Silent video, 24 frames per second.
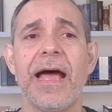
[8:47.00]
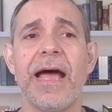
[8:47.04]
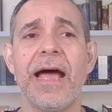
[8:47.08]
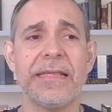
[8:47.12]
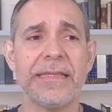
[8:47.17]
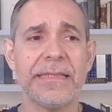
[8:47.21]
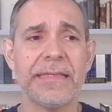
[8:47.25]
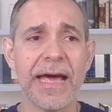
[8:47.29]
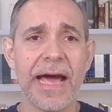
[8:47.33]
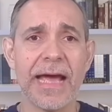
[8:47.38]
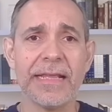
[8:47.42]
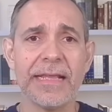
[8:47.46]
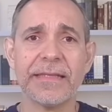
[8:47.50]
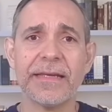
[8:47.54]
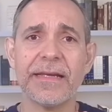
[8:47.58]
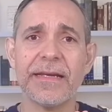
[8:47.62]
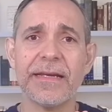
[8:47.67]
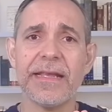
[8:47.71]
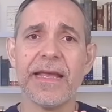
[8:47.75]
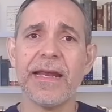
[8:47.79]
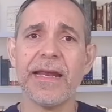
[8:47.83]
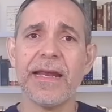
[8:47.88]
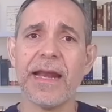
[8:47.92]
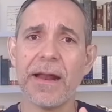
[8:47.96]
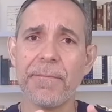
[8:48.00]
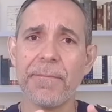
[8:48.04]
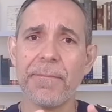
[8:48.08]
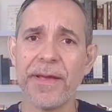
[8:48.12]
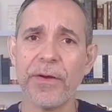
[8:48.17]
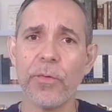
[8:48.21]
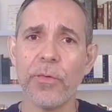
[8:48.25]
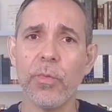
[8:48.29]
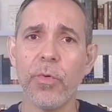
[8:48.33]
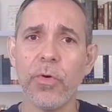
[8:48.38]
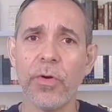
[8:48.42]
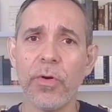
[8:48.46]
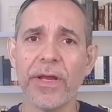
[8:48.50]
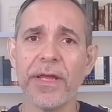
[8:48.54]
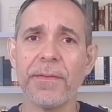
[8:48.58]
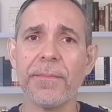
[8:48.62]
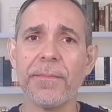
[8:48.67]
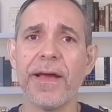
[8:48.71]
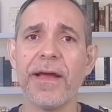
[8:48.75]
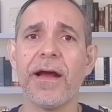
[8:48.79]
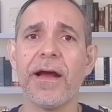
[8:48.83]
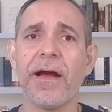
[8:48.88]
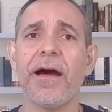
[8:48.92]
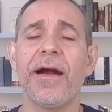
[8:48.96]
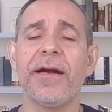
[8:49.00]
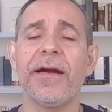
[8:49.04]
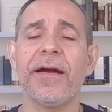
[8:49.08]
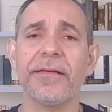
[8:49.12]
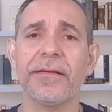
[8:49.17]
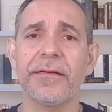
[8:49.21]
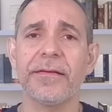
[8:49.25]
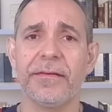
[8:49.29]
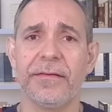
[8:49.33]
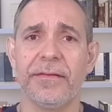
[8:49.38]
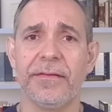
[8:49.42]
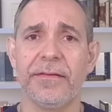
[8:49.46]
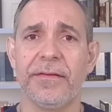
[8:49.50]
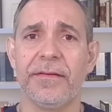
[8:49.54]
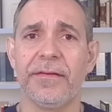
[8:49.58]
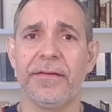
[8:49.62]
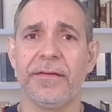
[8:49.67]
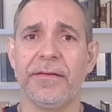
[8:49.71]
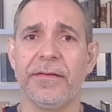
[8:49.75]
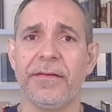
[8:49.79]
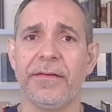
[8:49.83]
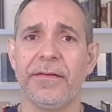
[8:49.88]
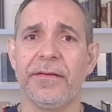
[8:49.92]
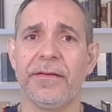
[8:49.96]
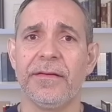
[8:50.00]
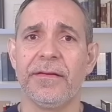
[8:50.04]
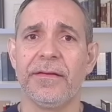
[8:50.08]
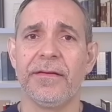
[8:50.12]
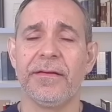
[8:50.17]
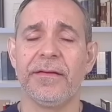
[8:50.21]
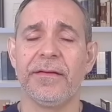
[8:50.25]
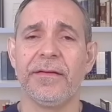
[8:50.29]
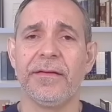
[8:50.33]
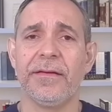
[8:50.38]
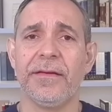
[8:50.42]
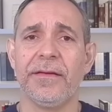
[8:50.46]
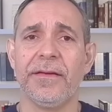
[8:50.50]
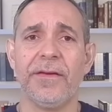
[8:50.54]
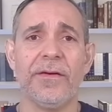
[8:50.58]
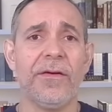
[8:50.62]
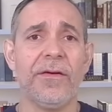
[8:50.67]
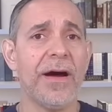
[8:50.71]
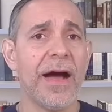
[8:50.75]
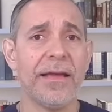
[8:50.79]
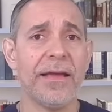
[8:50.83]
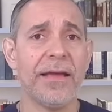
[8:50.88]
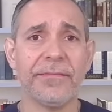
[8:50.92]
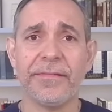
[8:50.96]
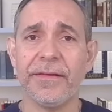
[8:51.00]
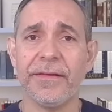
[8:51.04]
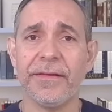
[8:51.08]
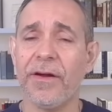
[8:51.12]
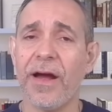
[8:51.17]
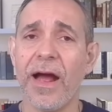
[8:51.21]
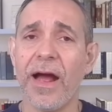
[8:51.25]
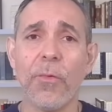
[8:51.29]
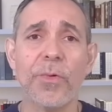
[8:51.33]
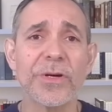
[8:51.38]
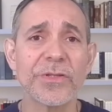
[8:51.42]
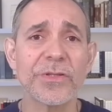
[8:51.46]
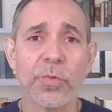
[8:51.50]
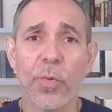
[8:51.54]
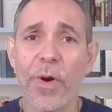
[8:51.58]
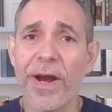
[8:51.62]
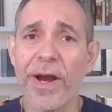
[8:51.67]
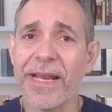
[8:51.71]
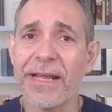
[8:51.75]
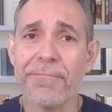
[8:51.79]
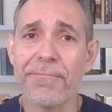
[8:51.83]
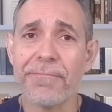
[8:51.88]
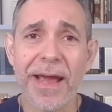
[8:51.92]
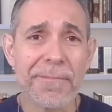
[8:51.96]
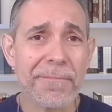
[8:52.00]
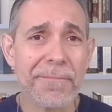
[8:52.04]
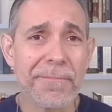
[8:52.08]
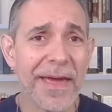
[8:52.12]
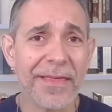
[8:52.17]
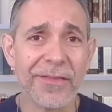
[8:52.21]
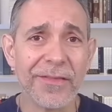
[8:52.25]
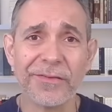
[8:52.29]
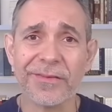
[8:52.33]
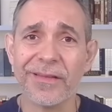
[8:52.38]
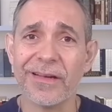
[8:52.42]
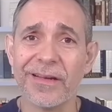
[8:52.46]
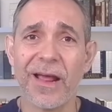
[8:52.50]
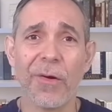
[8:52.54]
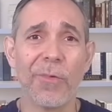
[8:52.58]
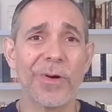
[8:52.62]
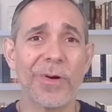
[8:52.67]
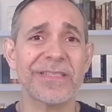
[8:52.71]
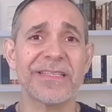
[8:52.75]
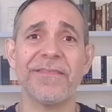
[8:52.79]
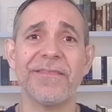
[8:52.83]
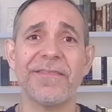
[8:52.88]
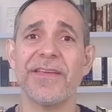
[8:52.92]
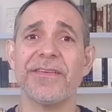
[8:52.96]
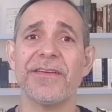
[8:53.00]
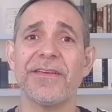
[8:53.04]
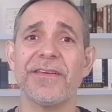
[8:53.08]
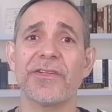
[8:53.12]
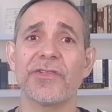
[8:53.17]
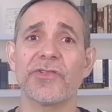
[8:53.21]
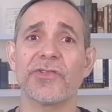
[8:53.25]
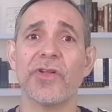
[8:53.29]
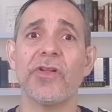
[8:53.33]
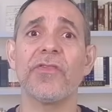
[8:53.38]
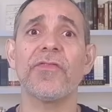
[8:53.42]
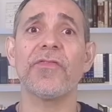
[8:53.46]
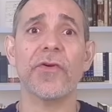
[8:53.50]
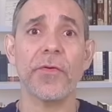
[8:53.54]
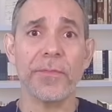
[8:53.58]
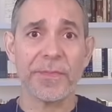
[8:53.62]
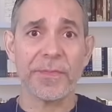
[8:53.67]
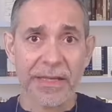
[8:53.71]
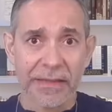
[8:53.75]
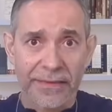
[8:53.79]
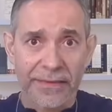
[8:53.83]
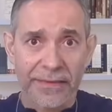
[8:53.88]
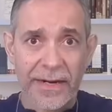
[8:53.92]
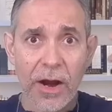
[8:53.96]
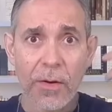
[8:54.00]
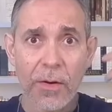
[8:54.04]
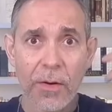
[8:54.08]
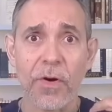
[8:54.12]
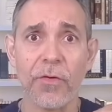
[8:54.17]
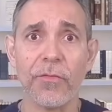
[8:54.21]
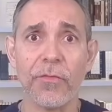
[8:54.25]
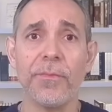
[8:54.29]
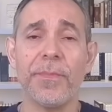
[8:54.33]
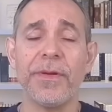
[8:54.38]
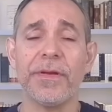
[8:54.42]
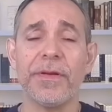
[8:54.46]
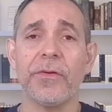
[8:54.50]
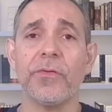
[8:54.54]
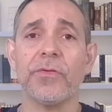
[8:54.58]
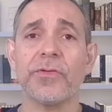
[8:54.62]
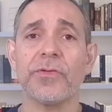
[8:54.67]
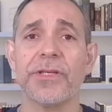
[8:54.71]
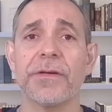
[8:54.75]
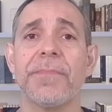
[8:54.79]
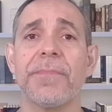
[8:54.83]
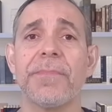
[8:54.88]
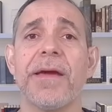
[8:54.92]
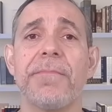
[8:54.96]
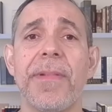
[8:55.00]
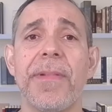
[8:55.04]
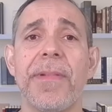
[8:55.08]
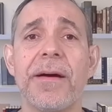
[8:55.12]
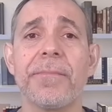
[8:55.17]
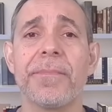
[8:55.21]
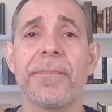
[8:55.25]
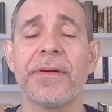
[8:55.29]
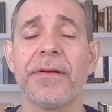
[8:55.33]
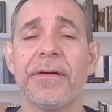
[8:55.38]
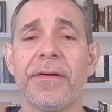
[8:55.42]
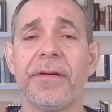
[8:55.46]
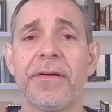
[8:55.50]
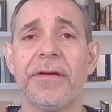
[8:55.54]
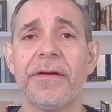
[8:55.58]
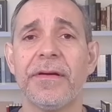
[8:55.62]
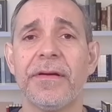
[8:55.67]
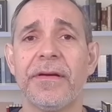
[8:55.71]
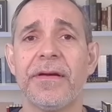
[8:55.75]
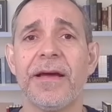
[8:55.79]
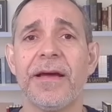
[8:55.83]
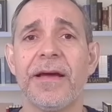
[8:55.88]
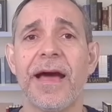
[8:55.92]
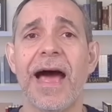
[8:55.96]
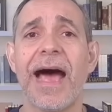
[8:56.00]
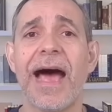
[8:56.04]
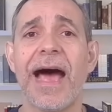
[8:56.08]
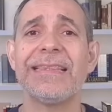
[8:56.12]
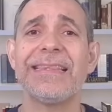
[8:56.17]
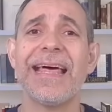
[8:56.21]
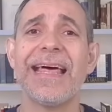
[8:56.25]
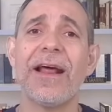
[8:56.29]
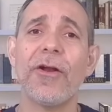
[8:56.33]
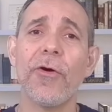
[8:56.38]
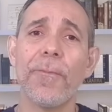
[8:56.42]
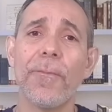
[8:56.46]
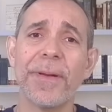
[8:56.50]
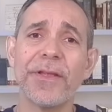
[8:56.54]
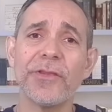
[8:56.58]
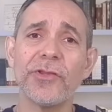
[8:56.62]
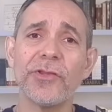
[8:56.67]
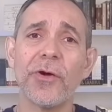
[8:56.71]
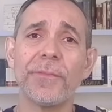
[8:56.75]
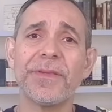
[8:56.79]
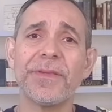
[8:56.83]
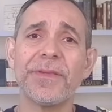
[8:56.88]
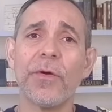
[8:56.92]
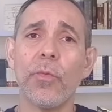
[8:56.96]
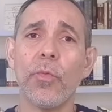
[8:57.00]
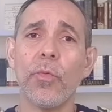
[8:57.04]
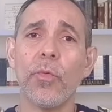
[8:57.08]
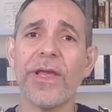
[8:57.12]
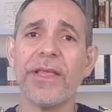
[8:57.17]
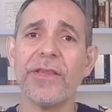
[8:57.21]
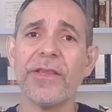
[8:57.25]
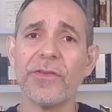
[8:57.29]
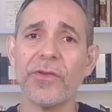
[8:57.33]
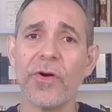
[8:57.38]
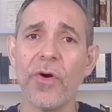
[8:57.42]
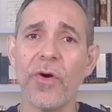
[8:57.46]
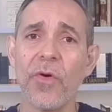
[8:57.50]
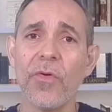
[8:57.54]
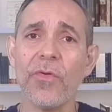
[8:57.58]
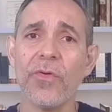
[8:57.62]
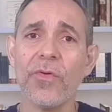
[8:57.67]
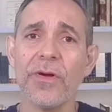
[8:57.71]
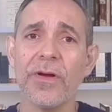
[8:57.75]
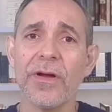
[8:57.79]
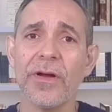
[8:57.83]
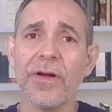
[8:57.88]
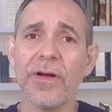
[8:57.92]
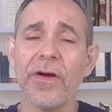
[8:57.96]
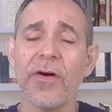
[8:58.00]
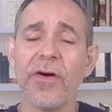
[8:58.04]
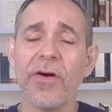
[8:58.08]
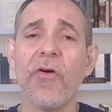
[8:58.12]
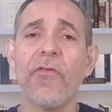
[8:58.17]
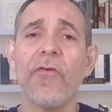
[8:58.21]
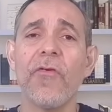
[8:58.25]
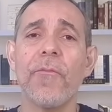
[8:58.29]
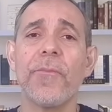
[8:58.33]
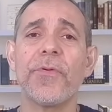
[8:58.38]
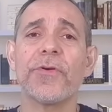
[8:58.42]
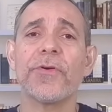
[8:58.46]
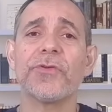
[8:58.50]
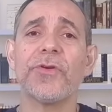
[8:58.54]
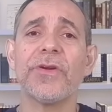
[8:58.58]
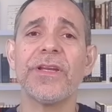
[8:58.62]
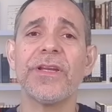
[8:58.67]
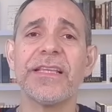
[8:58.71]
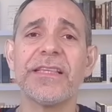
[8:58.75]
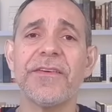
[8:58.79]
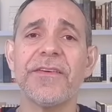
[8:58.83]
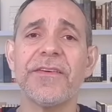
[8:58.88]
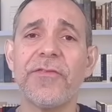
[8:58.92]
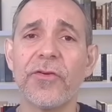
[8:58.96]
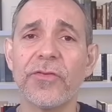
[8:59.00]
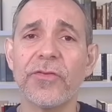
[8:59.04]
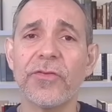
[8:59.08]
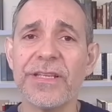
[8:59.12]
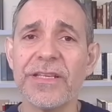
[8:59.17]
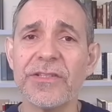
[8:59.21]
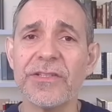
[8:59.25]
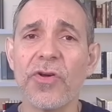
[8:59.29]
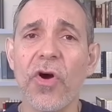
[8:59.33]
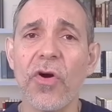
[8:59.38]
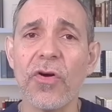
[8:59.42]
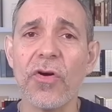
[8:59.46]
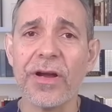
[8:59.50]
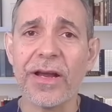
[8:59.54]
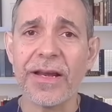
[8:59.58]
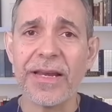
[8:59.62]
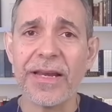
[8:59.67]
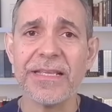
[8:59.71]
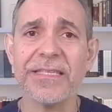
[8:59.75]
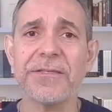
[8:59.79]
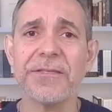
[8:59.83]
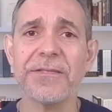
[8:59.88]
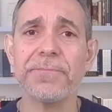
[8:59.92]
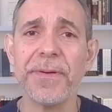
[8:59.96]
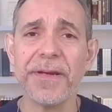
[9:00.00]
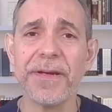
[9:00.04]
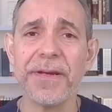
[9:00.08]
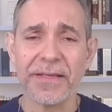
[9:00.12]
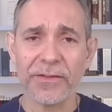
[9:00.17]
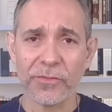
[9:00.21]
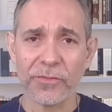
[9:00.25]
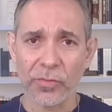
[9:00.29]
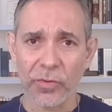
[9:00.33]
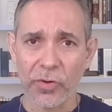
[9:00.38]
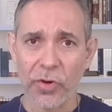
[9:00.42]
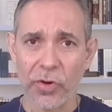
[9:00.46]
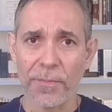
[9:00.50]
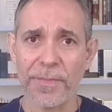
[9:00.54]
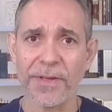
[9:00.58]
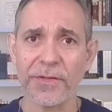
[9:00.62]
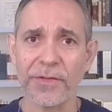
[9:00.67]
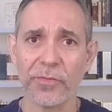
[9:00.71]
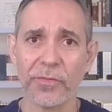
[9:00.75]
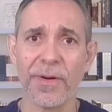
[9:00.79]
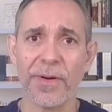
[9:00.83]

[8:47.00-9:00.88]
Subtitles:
And that created a big wound in my heart. I was wearing my bed until I was 7 years old from the trauma of losing my mom. And that opened up the window of opportunity for this unclean spirit to come